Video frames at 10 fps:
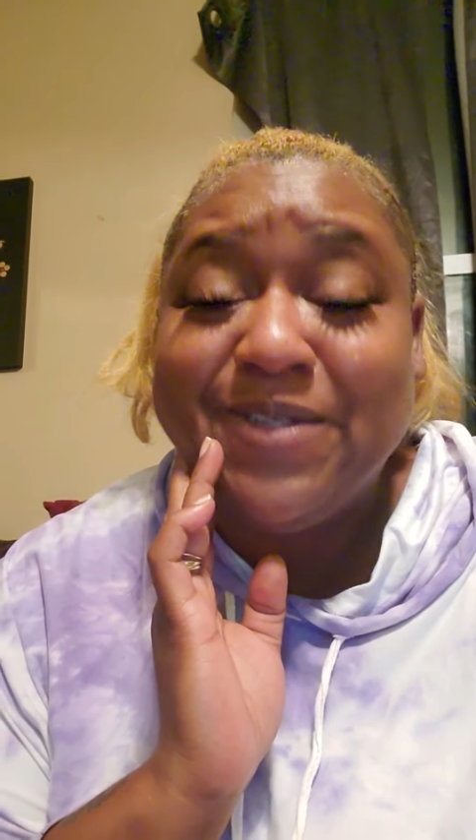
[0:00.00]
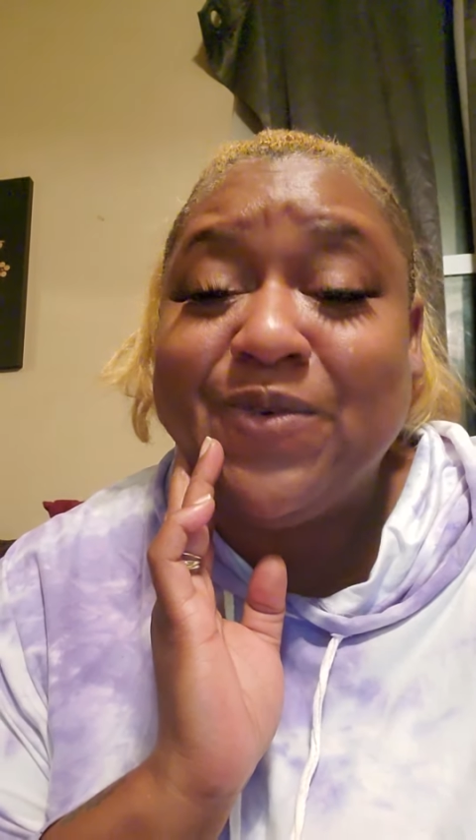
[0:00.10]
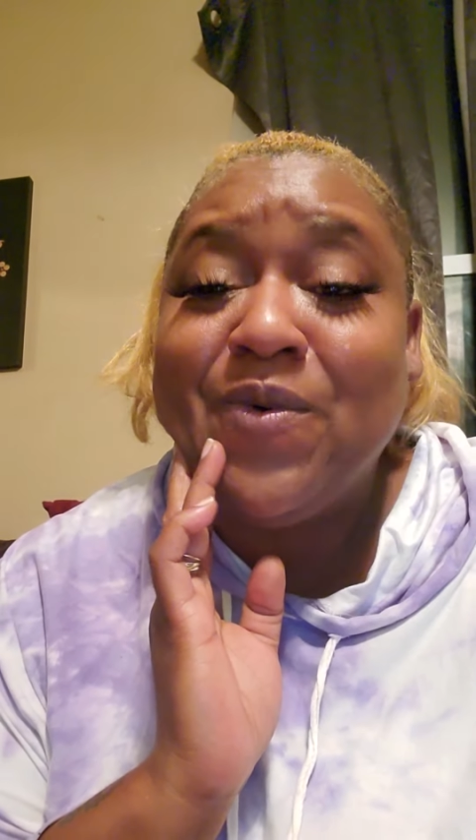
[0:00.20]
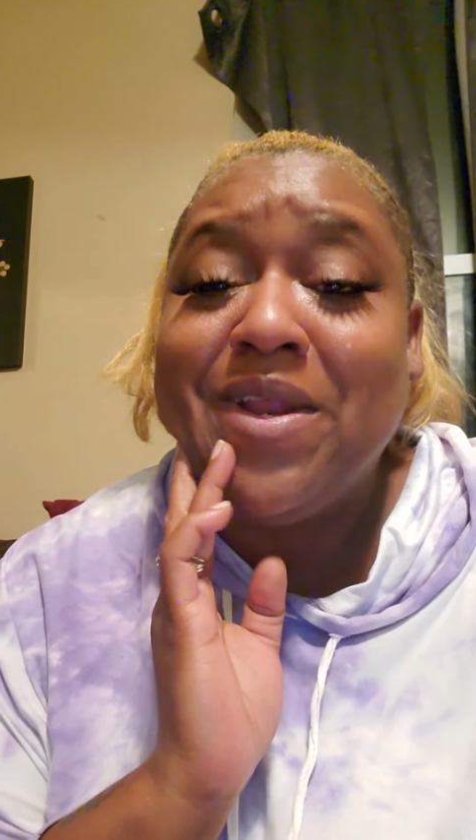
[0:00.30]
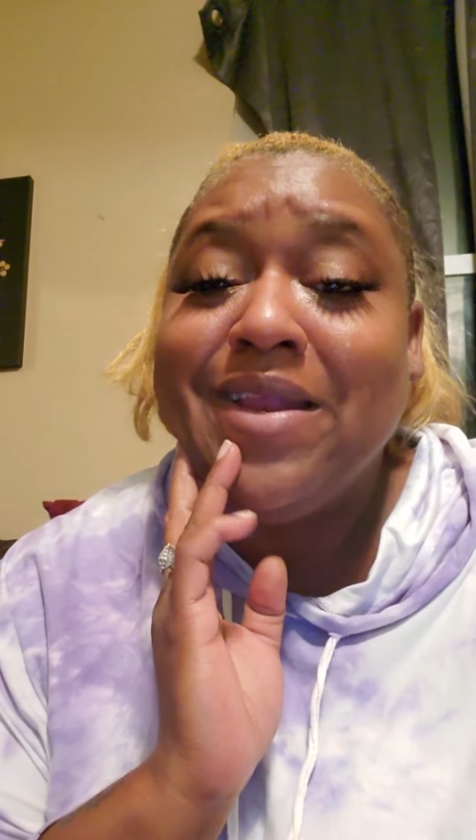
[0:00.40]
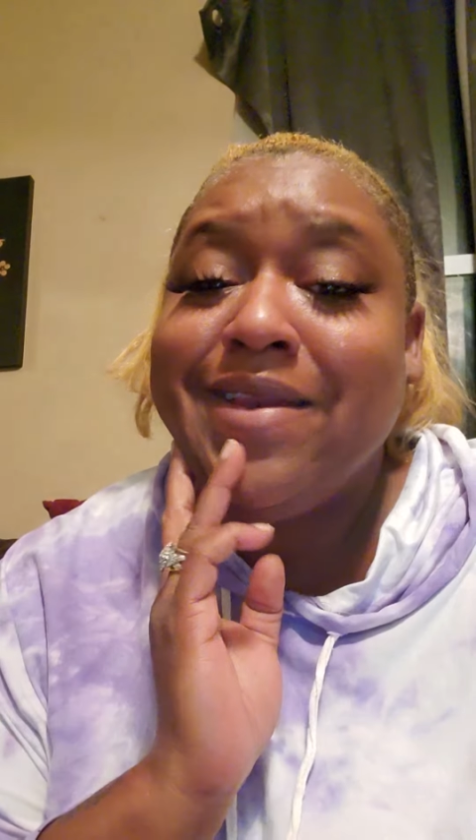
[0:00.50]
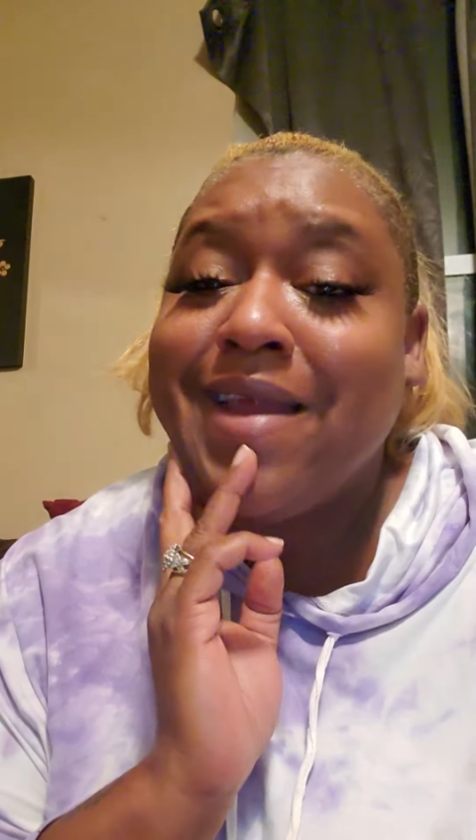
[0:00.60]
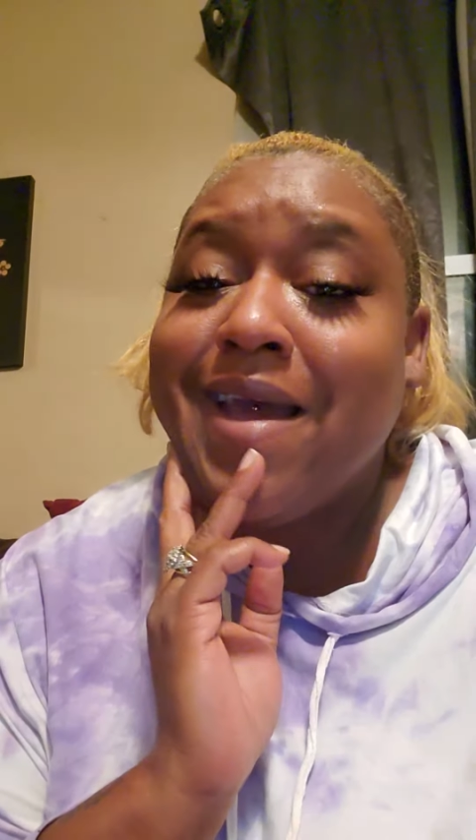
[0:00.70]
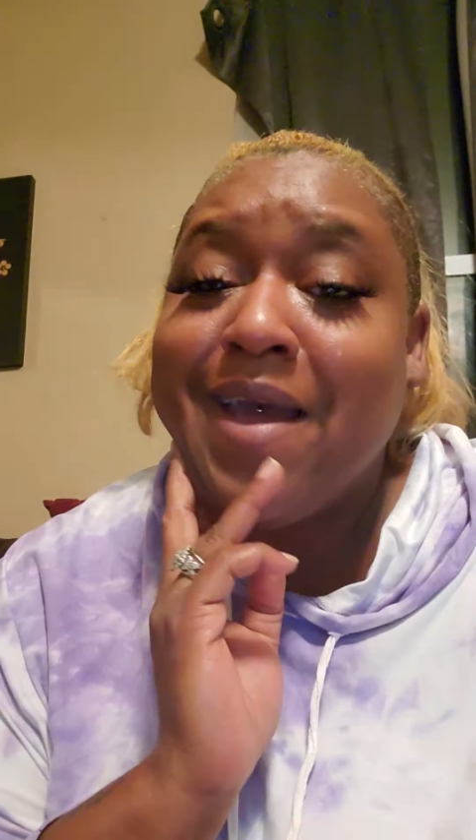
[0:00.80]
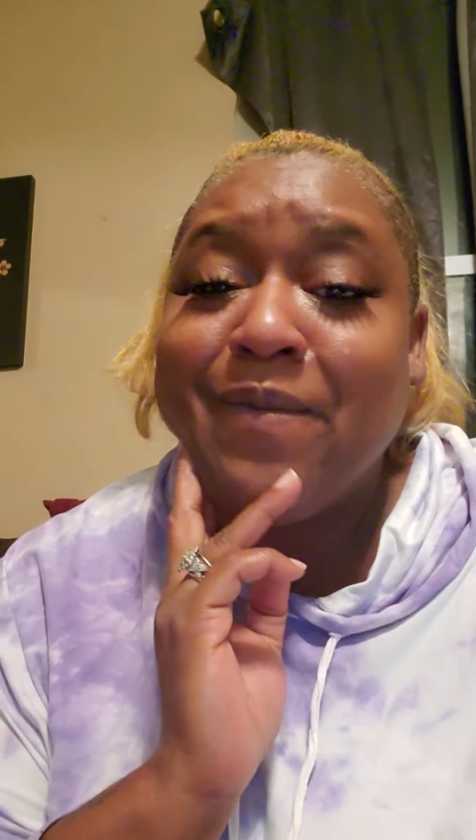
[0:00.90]

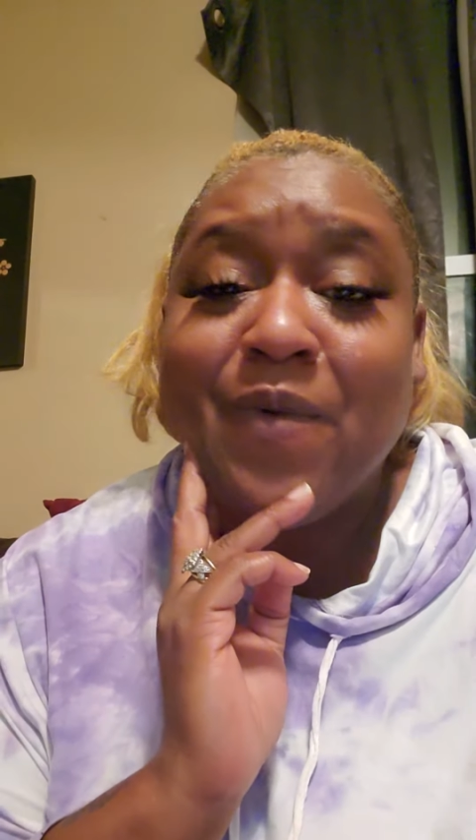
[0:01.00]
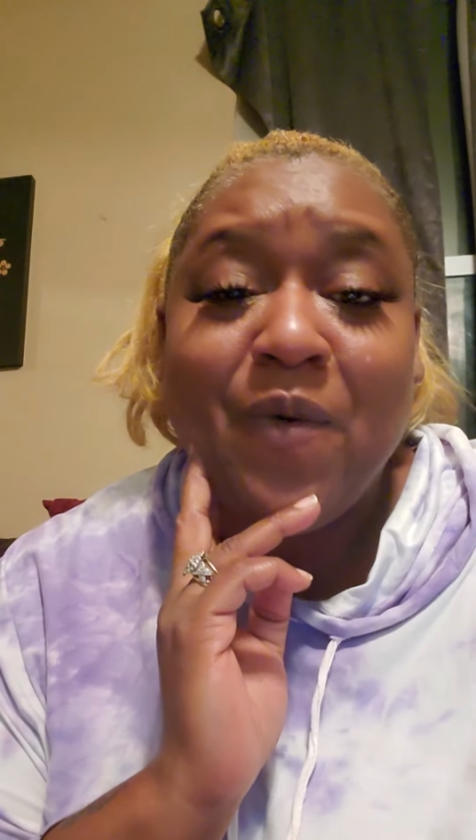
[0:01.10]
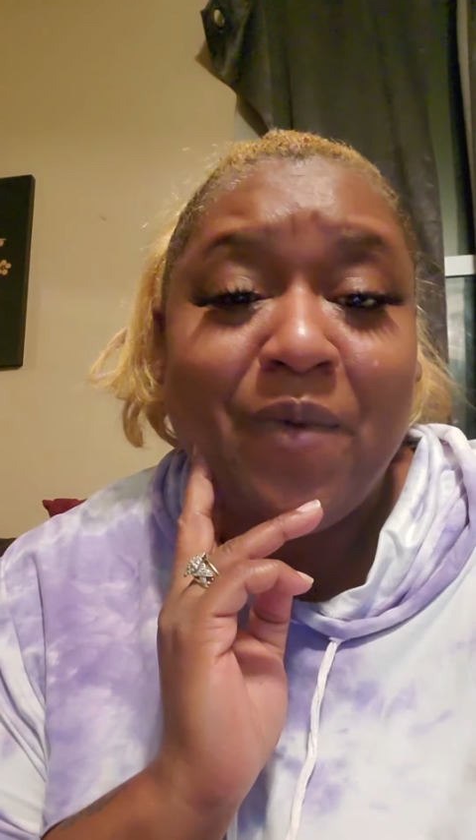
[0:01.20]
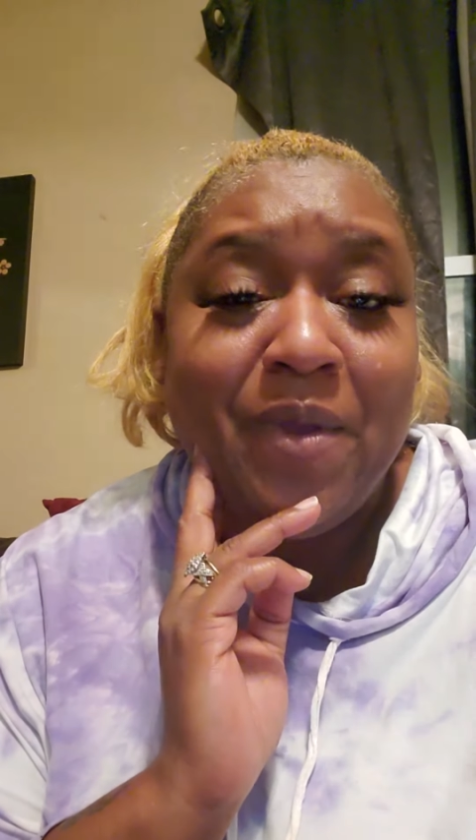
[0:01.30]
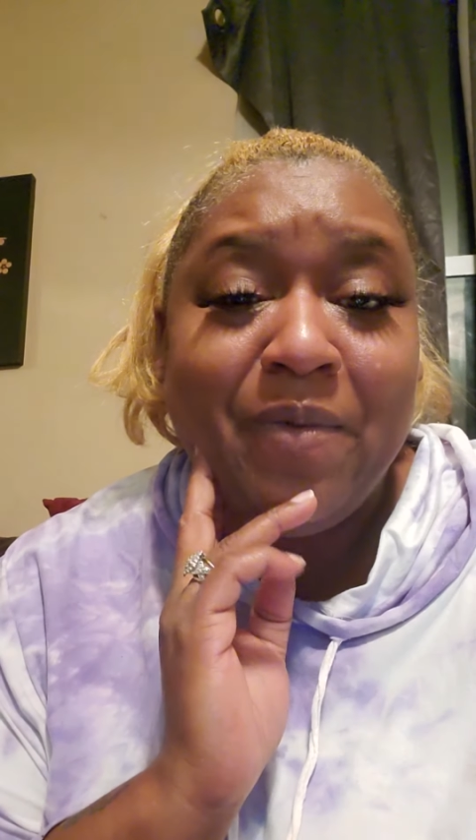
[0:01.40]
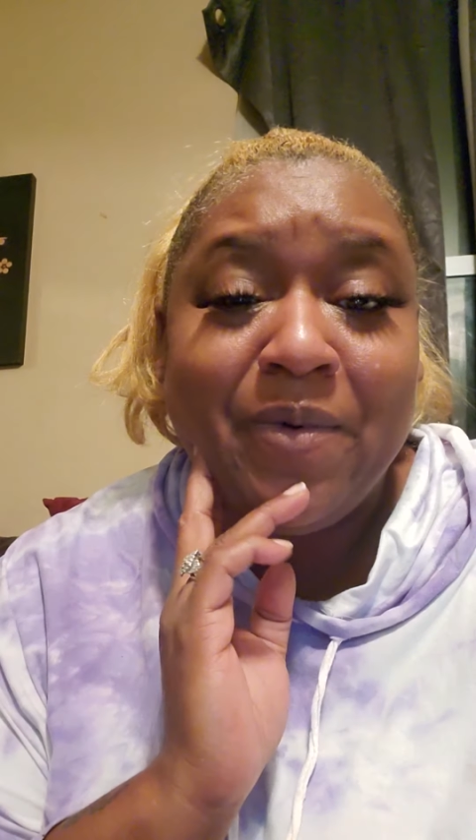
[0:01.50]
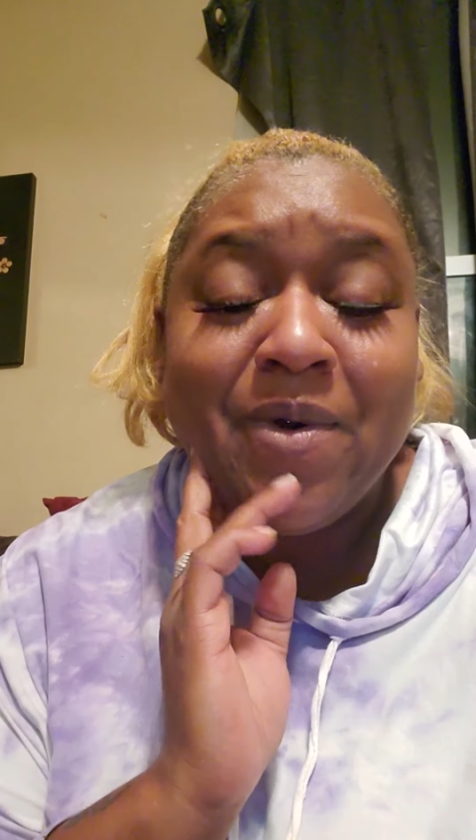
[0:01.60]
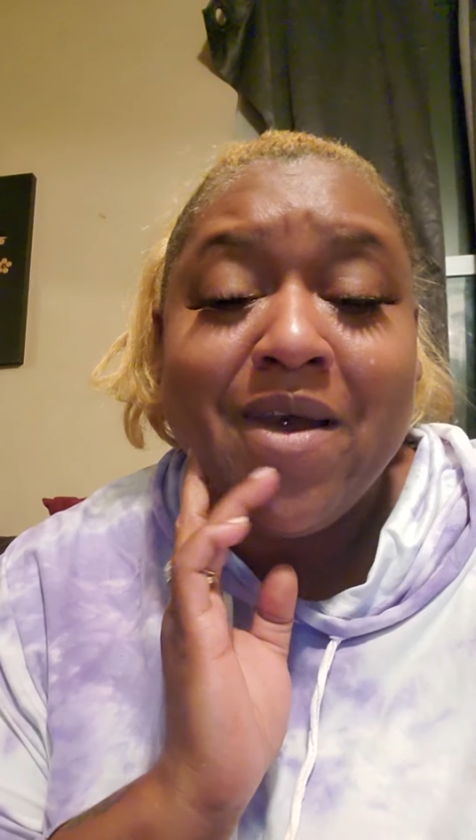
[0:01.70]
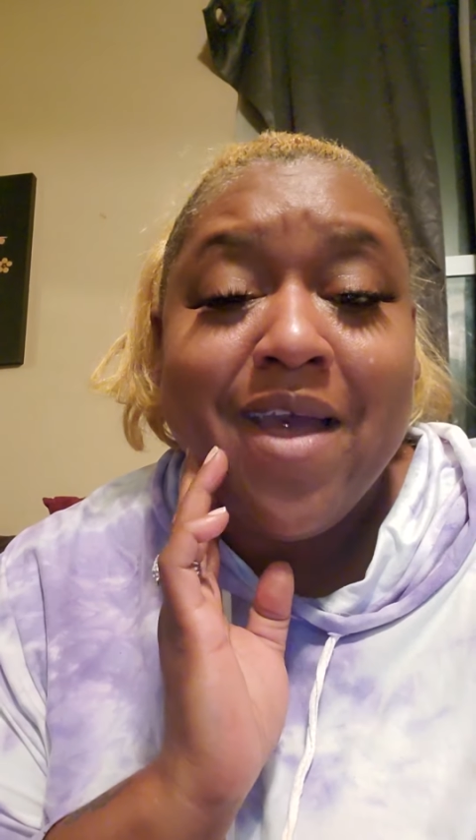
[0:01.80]
29 more people.